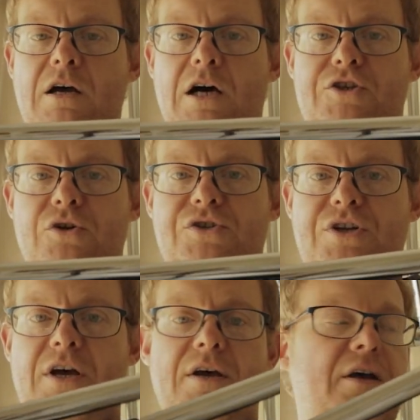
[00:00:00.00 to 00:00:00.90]

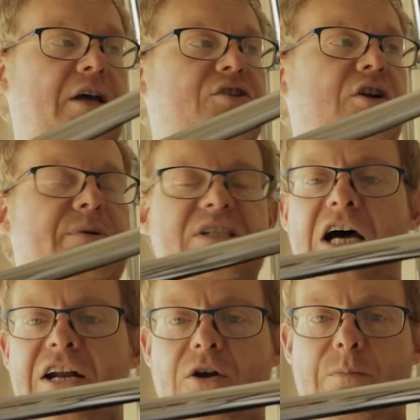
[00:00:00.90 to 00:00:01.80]
adjuster is going to be
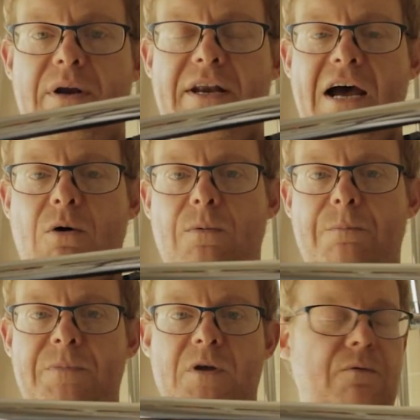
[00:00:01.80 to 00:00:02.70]
sliding up and
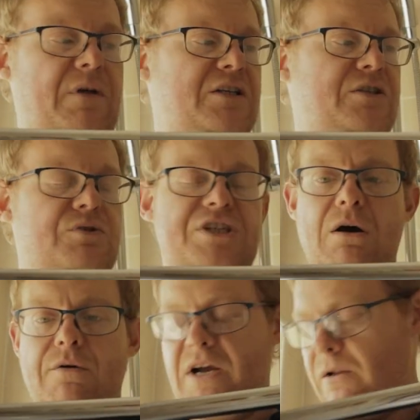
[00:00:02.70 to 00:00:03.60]
down on the actual
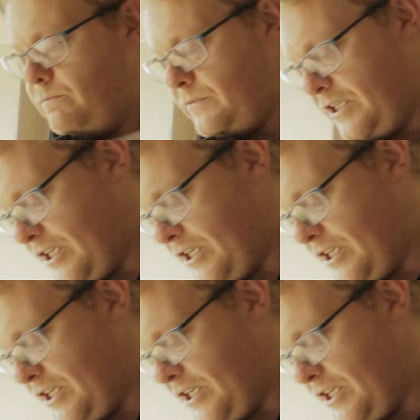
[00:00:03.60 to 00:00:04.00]
shower rail. So